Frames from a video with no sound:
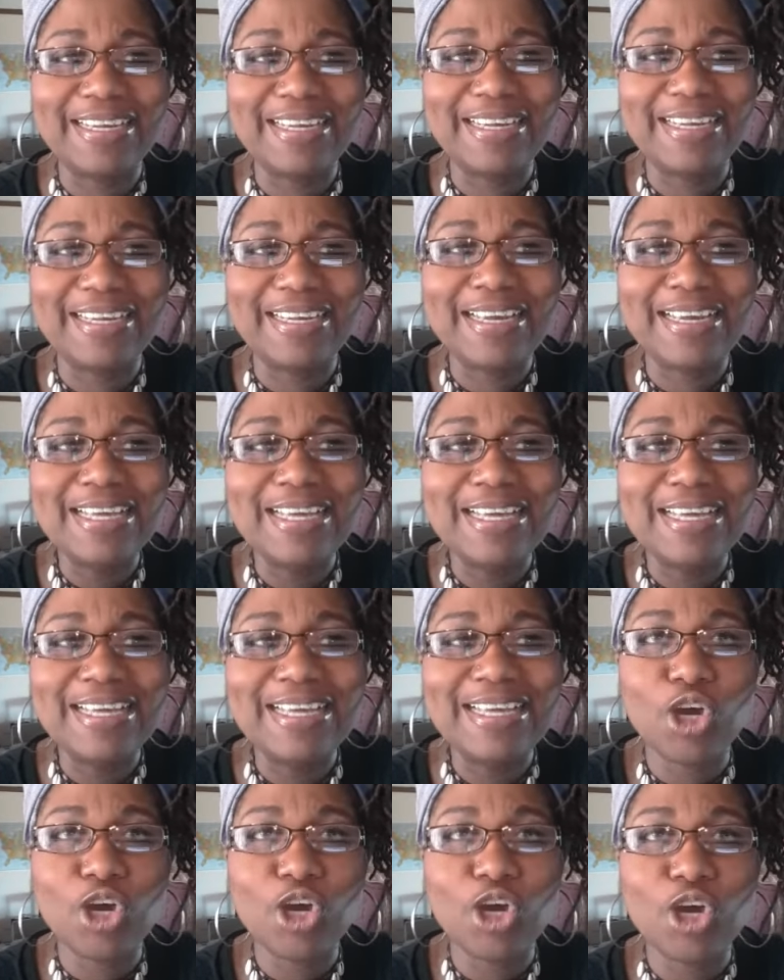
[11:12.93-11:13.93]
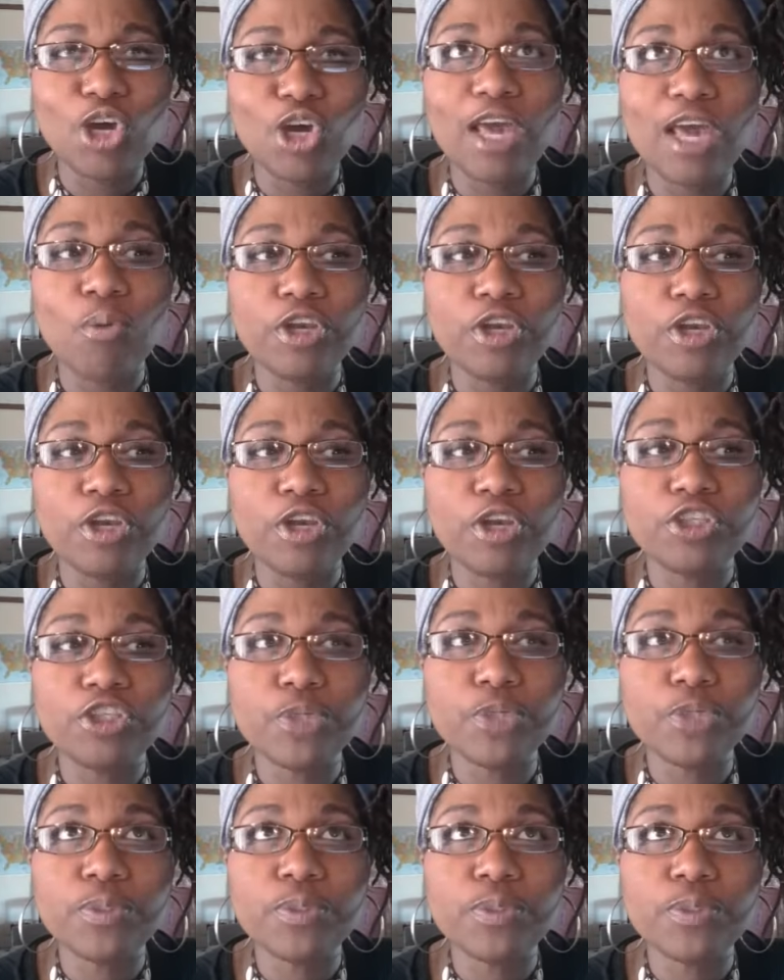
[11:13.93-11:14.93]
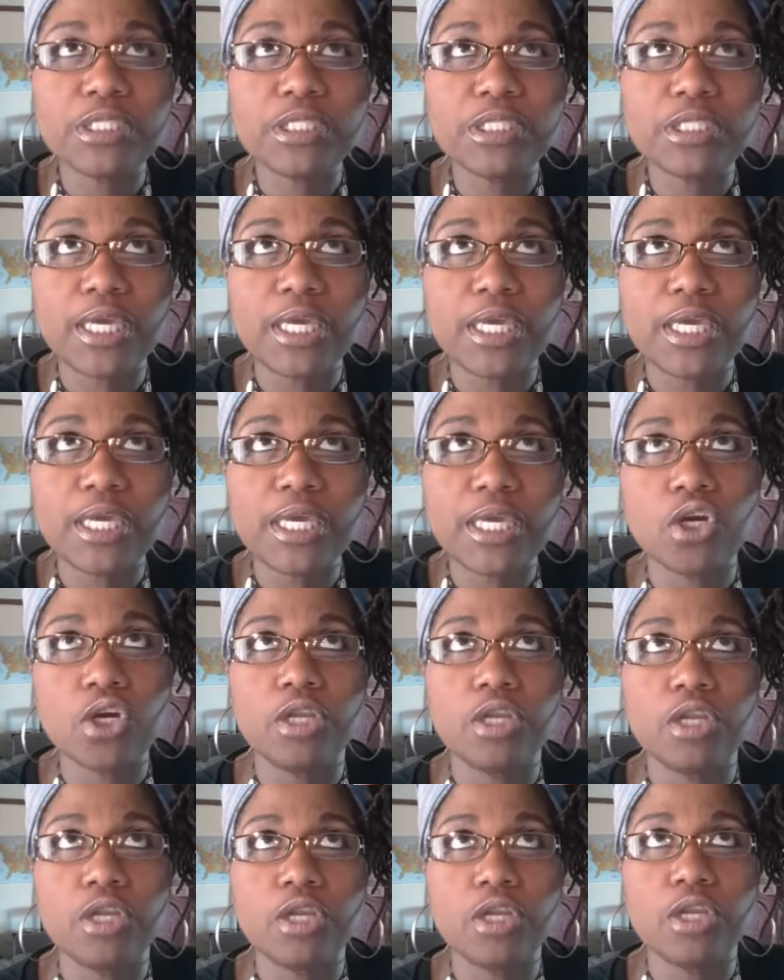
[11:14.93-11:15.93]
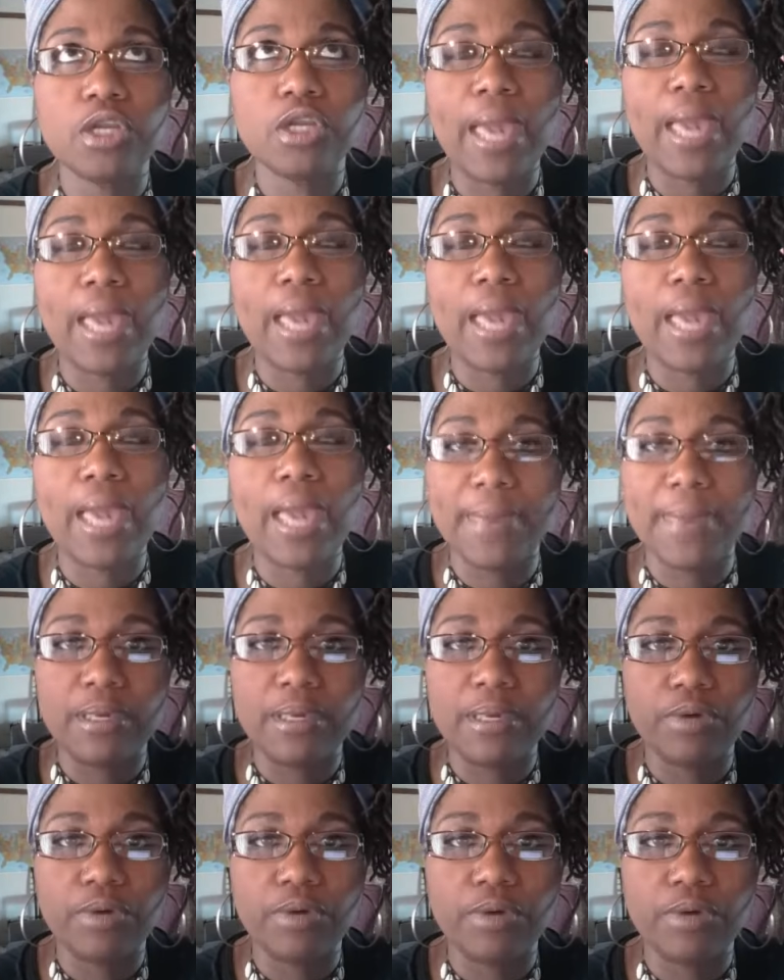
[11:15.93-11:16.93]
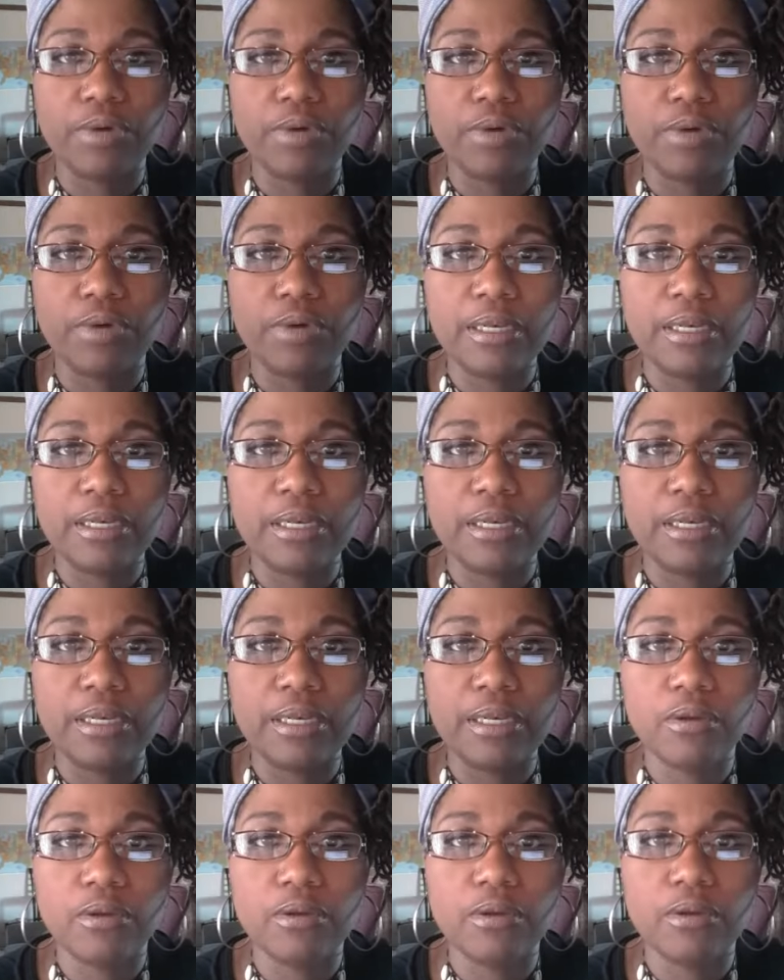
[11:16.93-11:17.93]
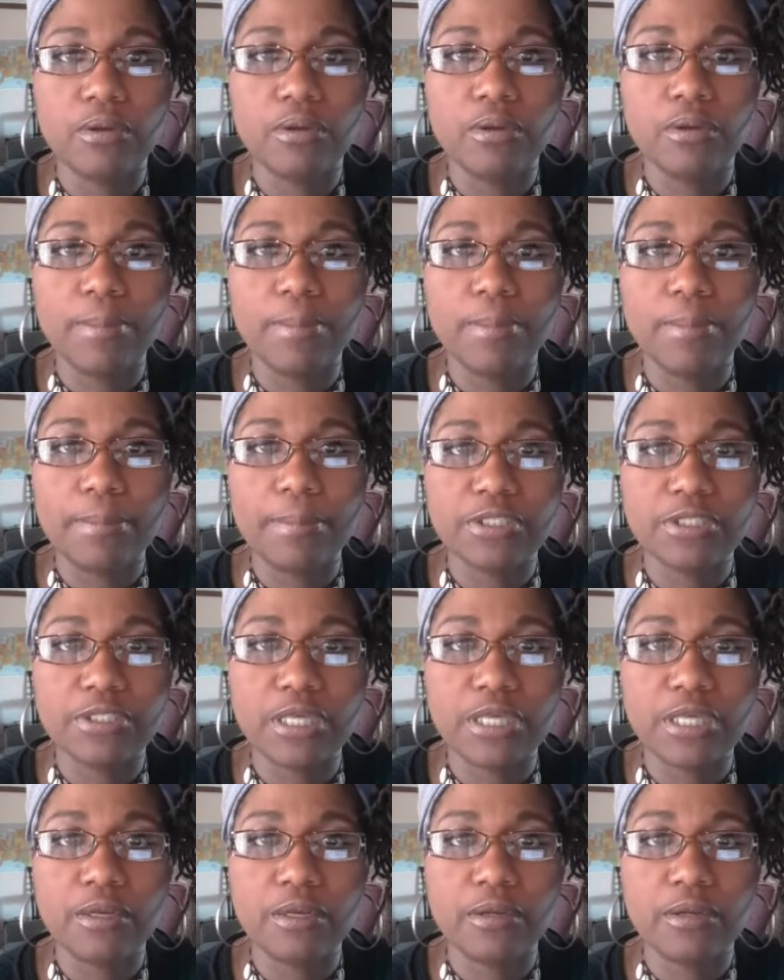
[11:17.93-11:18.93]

So now, when she was kindergarten, you had the baby, right? You had the baby, your son?